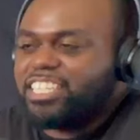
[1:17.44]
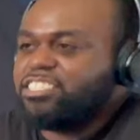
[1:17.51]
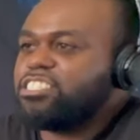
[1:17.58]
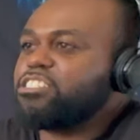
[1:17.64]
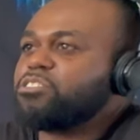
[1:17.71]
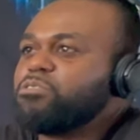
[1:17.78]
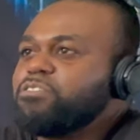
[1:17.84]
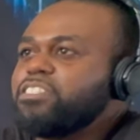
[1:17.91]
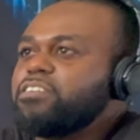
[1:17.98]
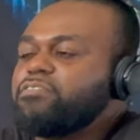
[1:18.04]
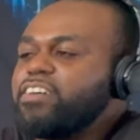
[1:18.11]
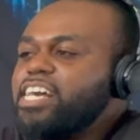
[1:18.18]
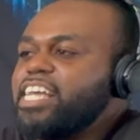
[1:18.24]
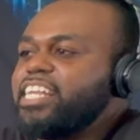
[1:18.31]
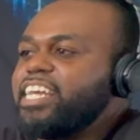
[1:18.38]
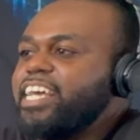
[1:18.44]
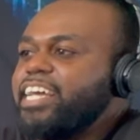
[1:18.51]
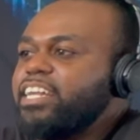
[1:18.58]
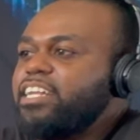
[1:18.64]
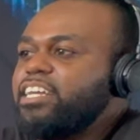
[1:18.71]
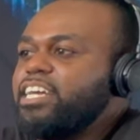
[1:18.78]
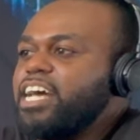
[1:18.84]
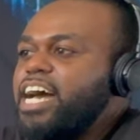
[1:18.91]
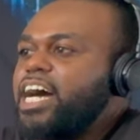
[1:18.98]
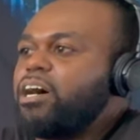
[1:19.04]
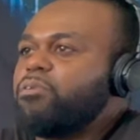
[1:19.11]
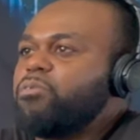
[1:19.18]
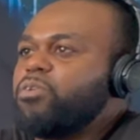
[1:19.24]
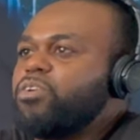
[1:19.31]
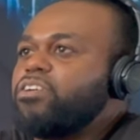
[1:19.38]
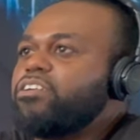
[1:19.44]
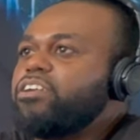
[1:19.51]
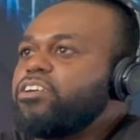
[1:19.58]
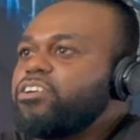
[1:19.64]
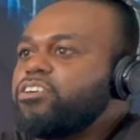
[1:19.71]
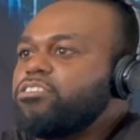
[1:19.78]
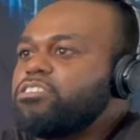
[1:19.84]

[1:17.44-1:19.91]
Just due to the fact that I want her